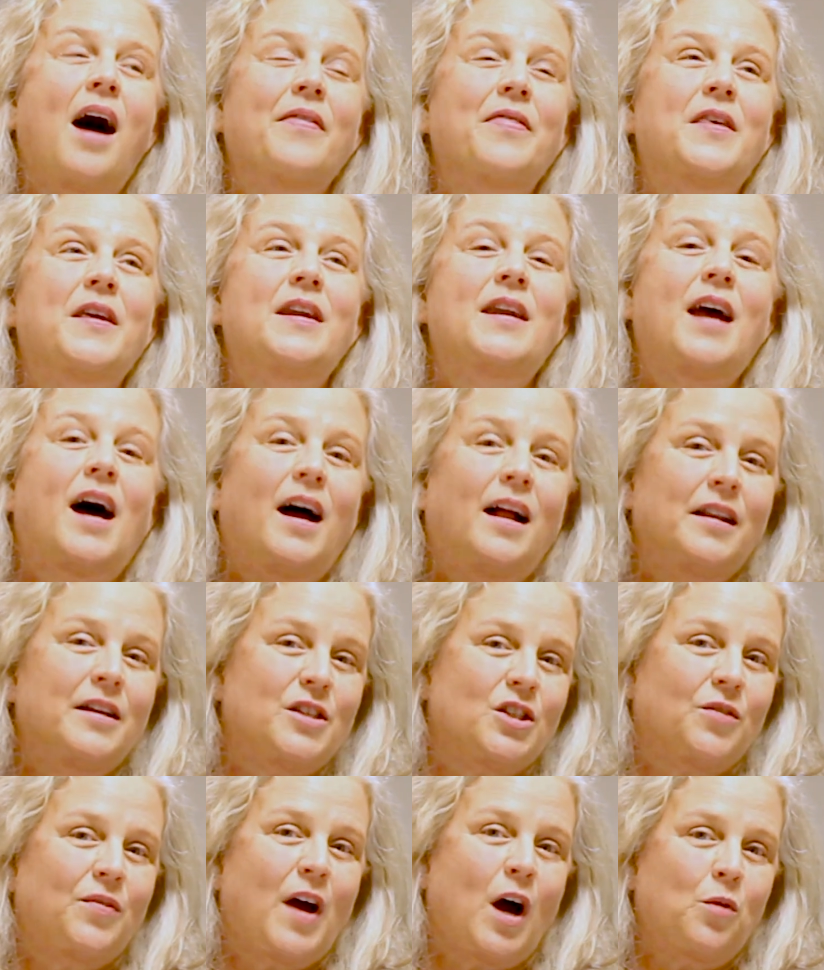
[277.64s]
the
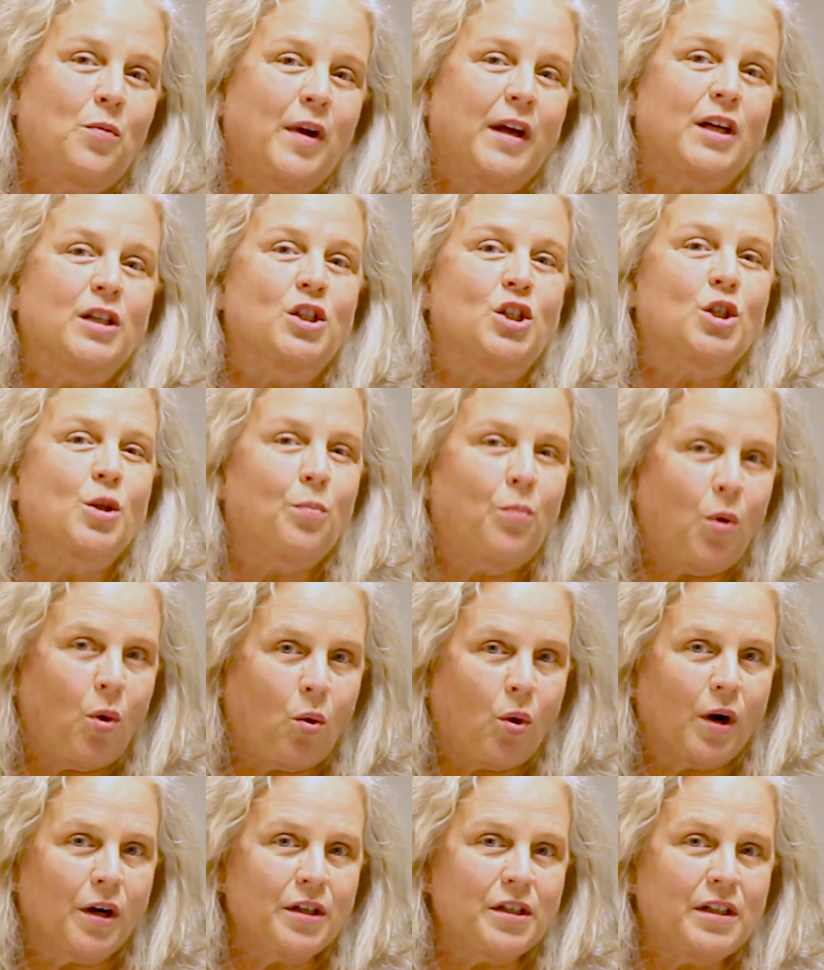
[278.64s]
knowledge of how we can
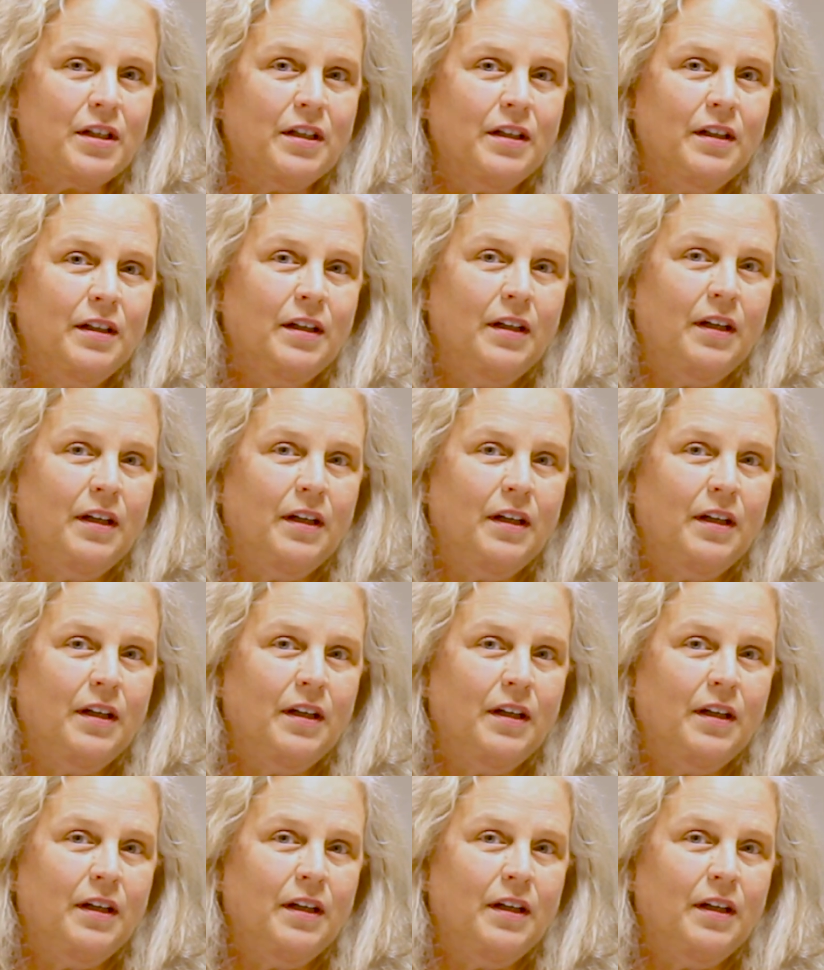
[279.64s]
support